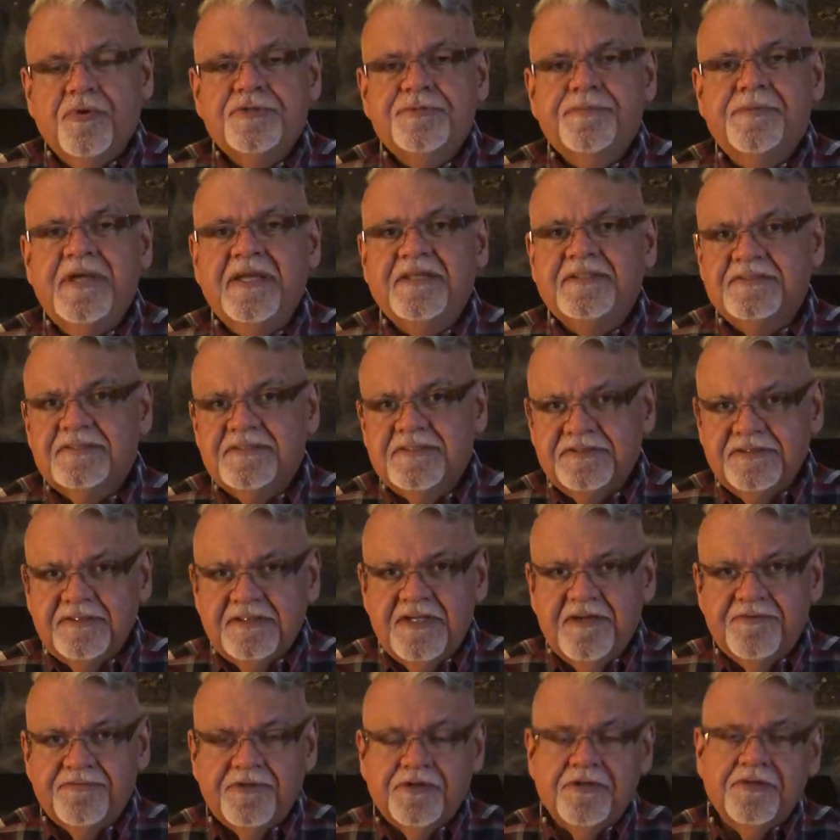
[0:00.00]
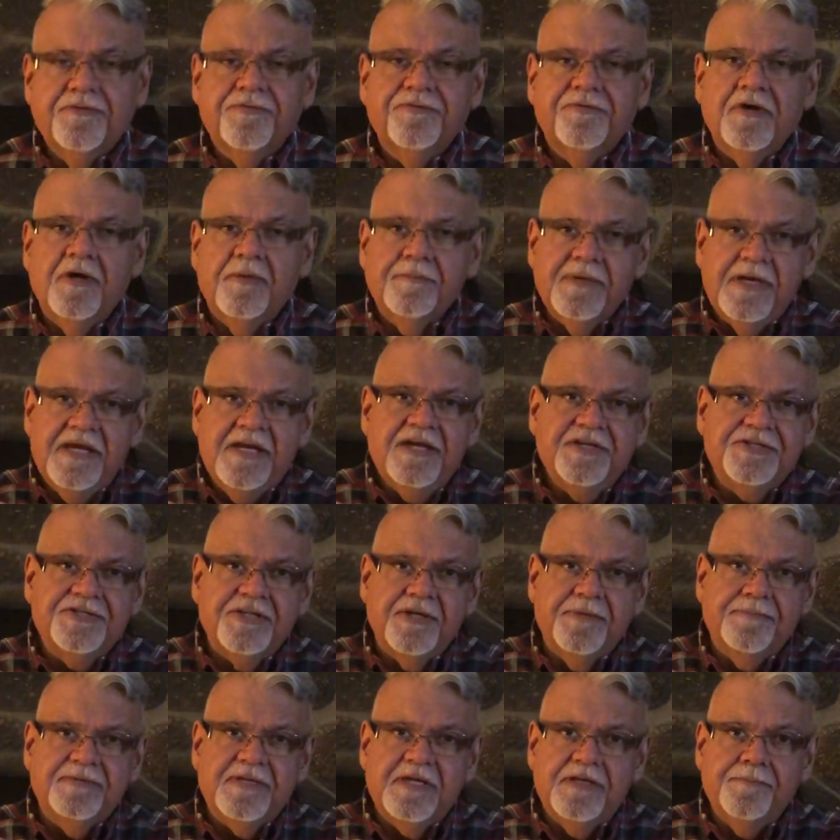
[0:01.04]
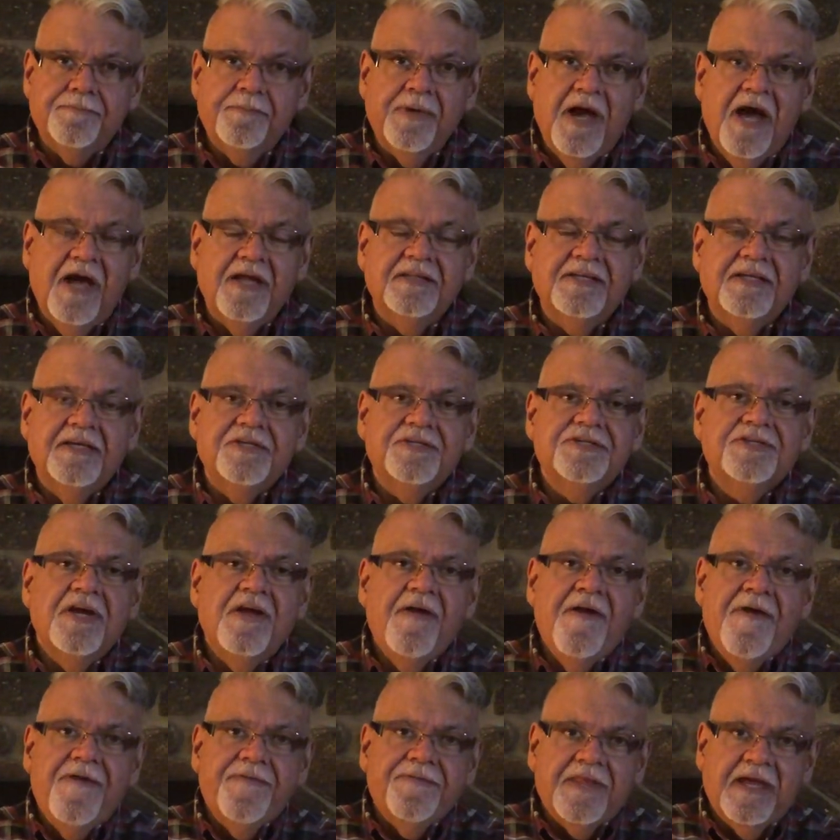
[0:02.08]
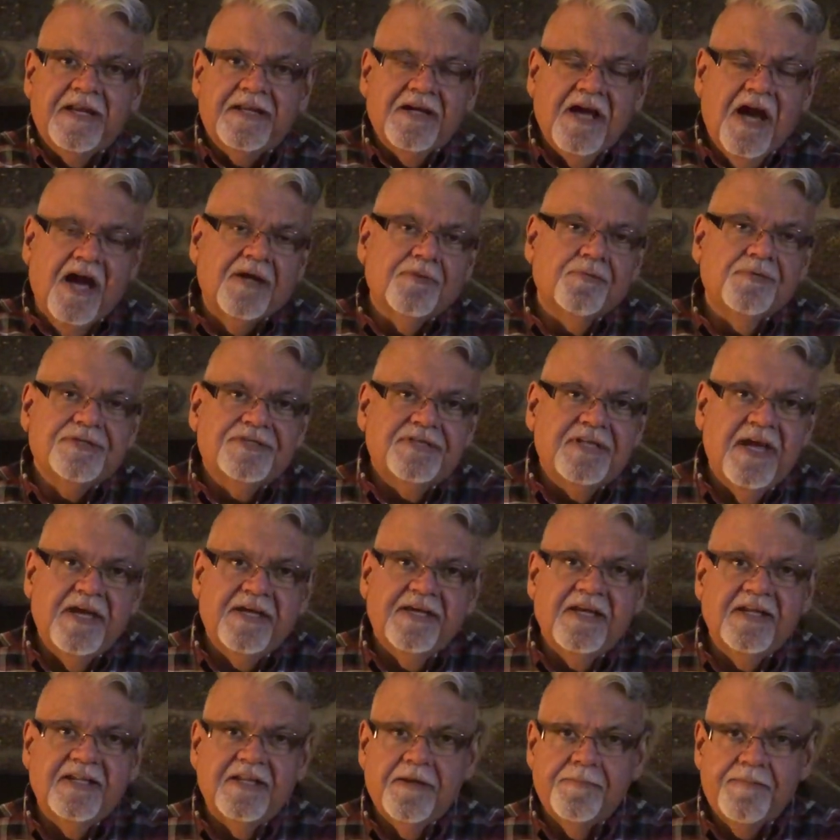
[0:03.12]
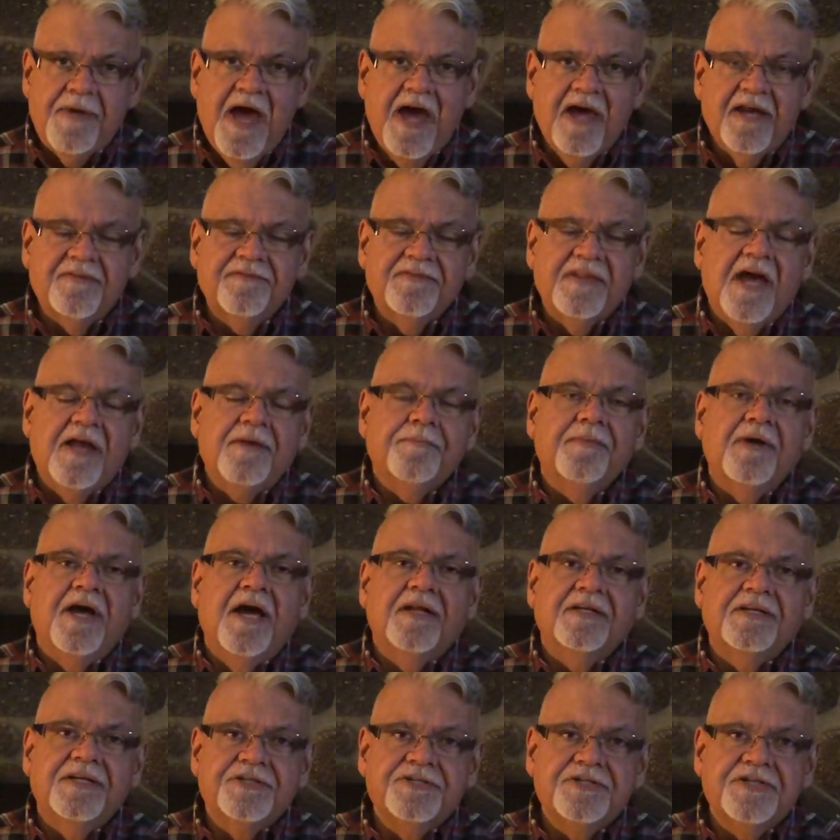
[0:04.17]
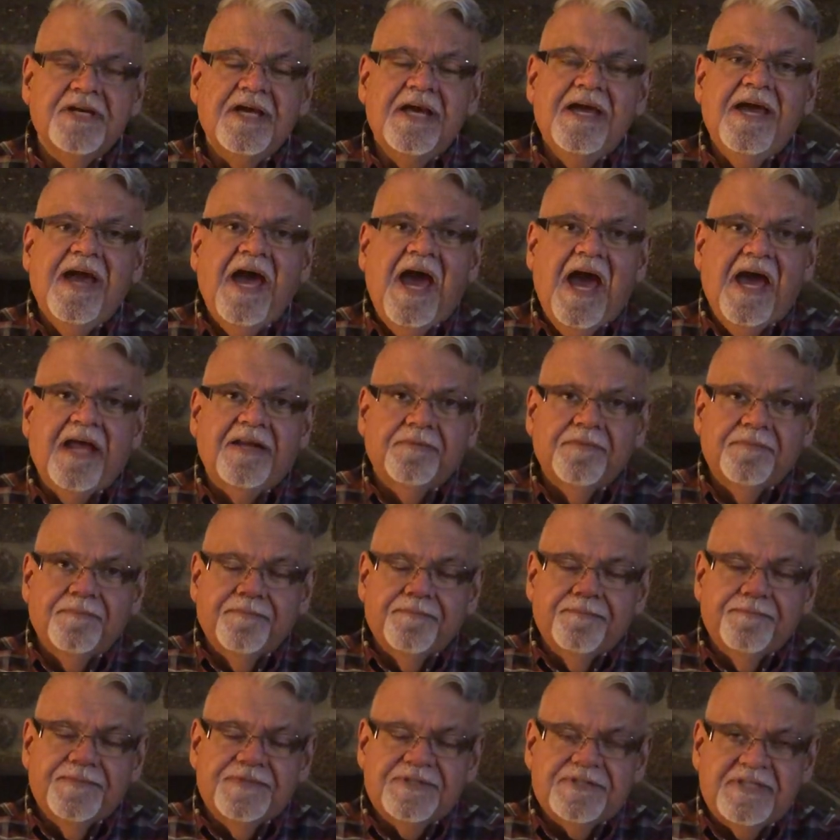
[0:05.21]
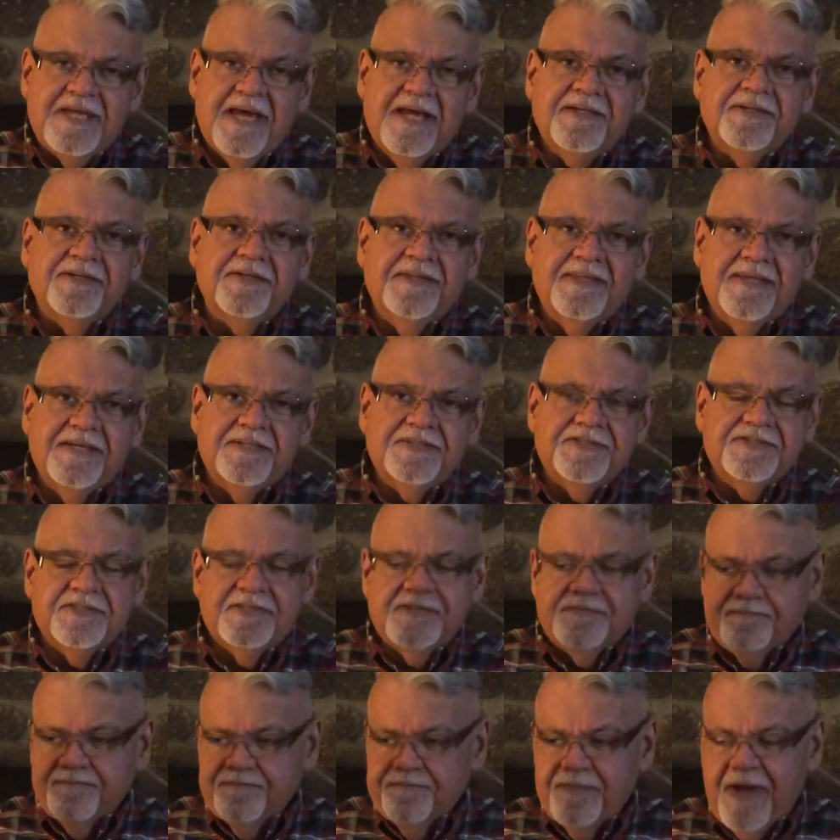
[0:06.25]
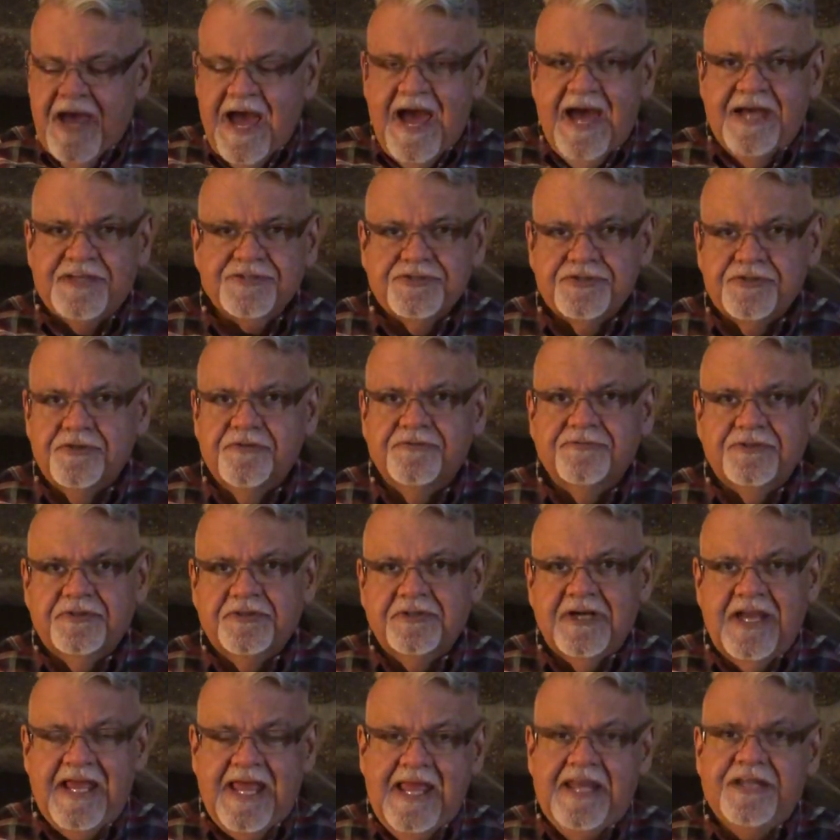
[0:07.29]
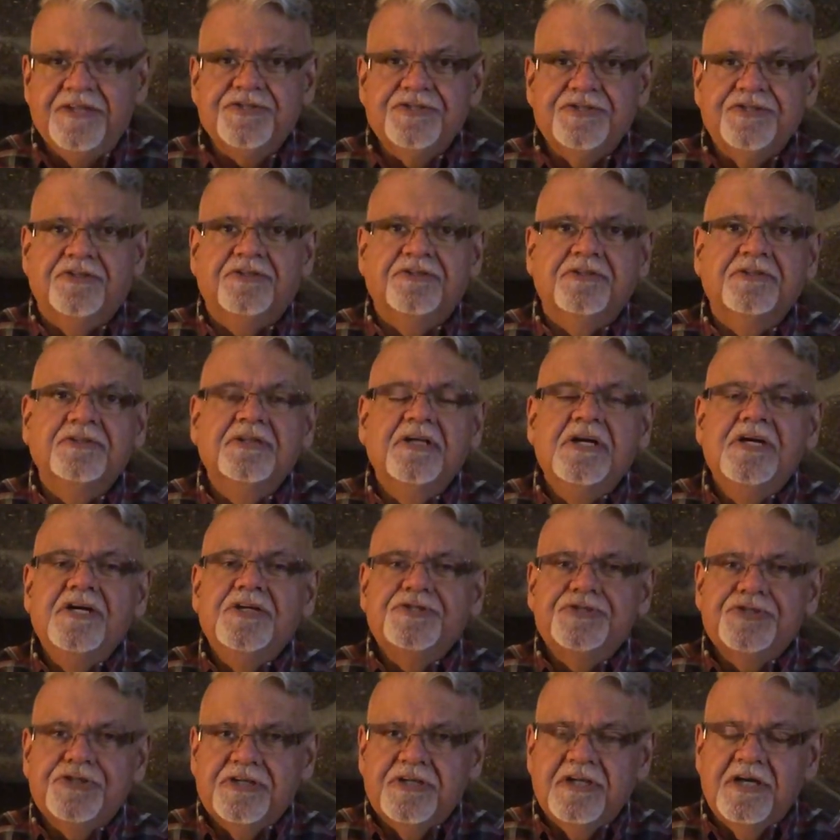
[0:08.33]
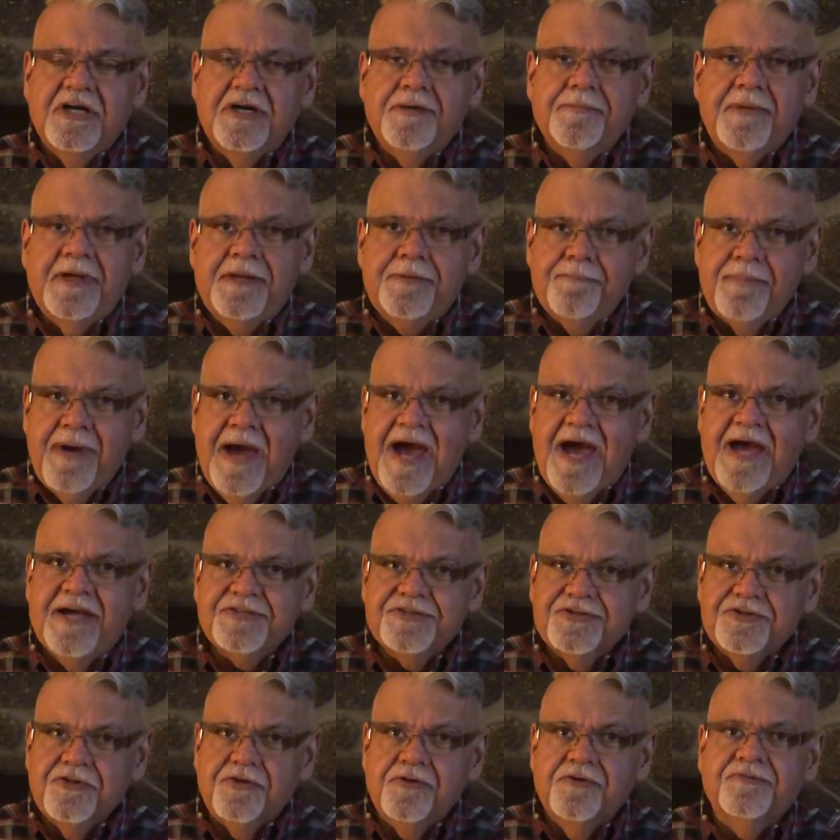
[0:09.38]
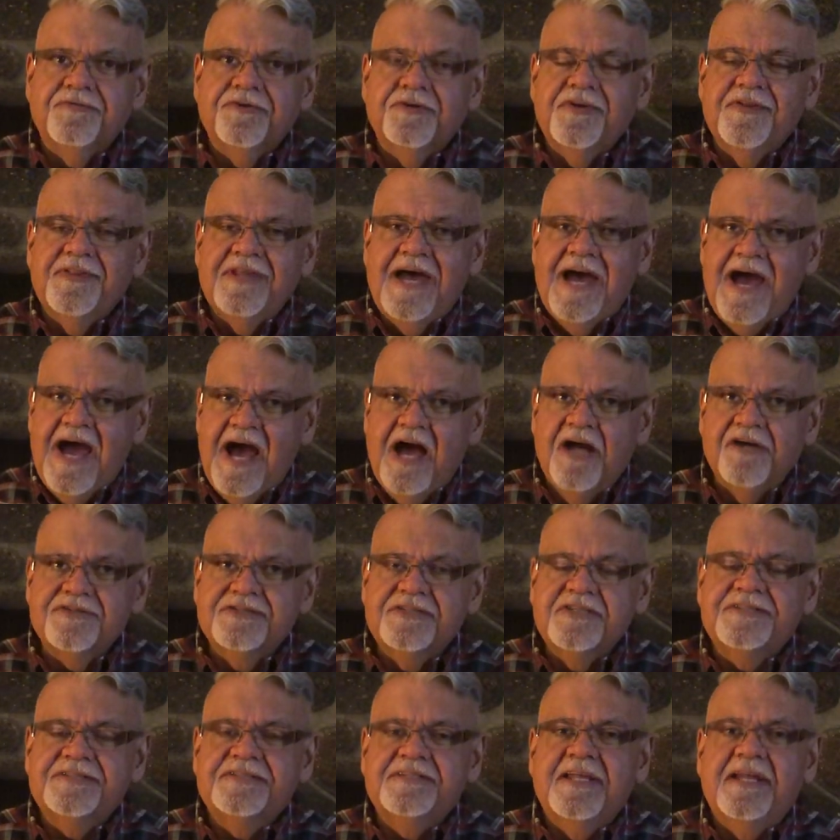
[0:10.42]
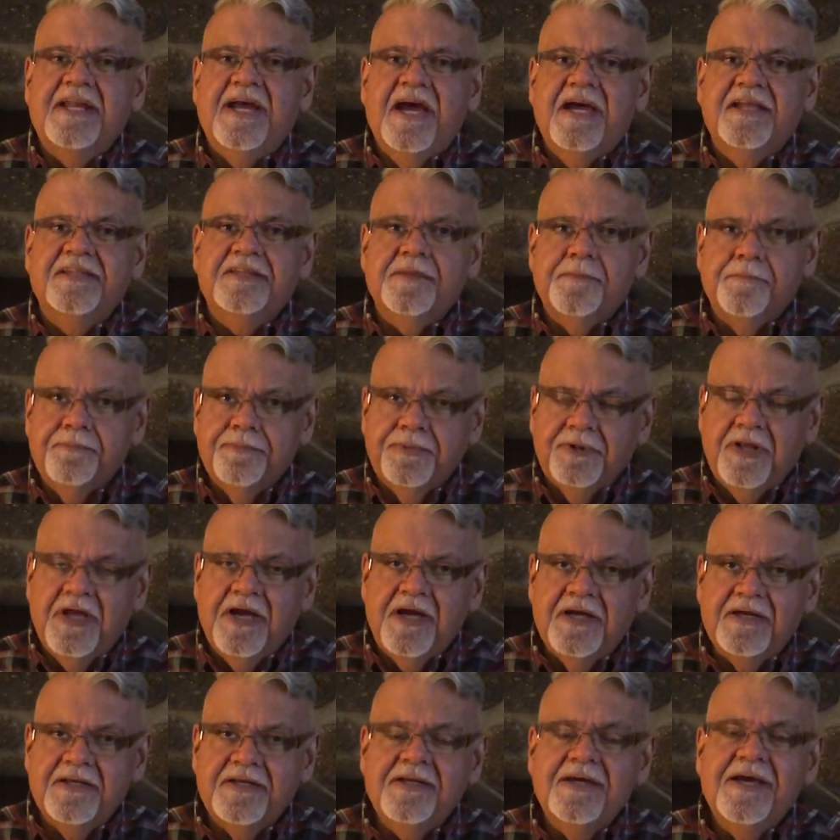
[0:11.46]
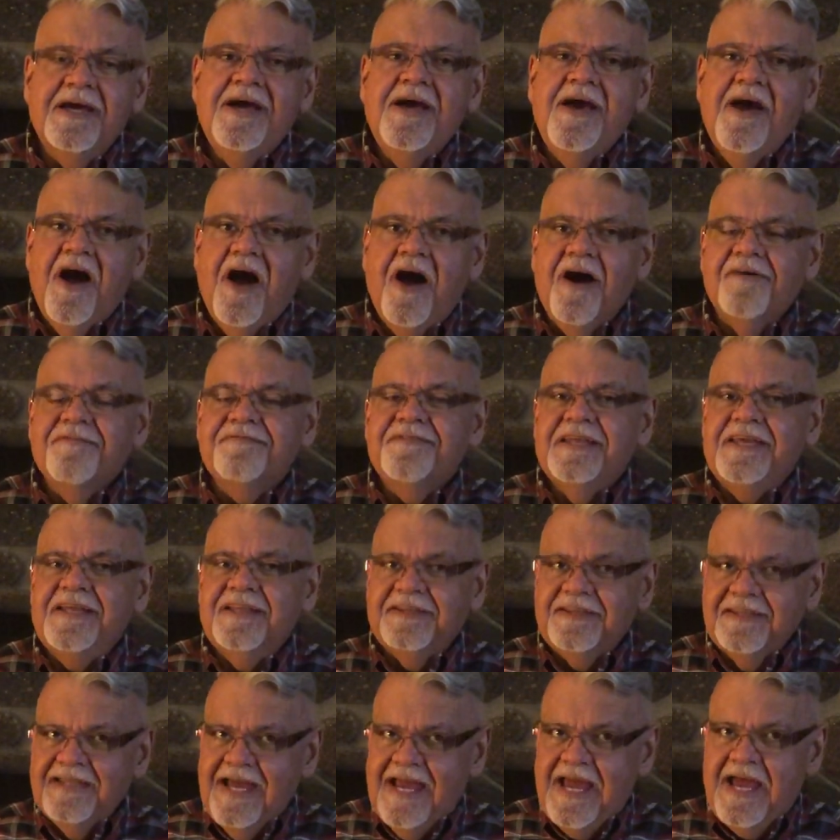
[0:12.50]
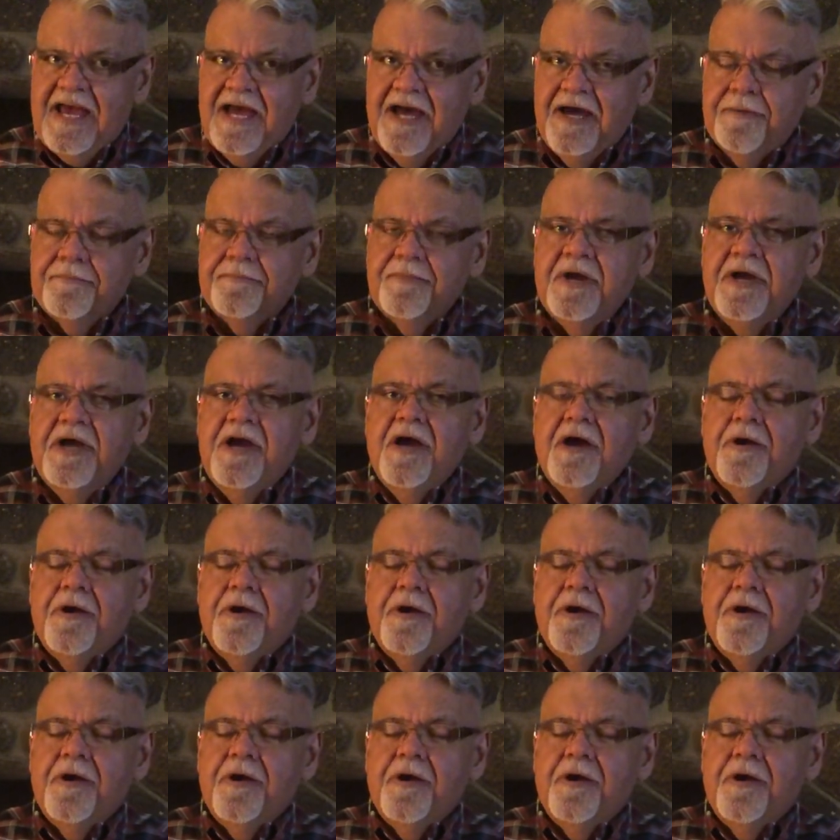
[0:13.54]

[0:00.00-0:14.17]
was being delivered from Egypt in bondage, that God was taking them out of that bondage and sent this Passover angel to come and pass over the houses that had the blood of the lamb